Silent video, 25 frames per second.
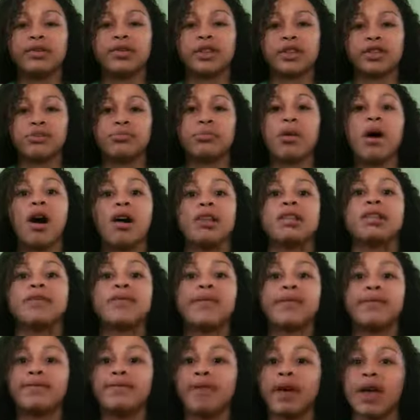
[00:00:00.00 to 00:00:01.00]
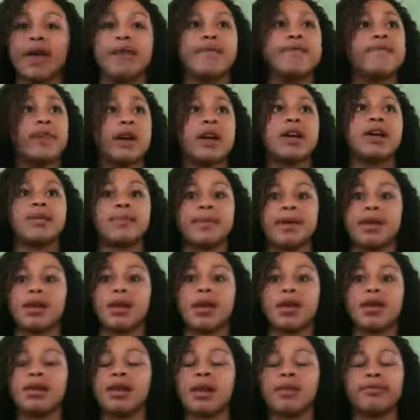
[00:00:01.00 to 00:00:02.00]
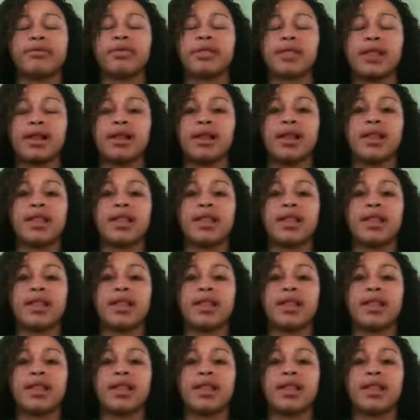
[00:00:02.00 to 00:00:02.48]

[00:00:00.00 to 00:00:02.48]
such a positive environment and everything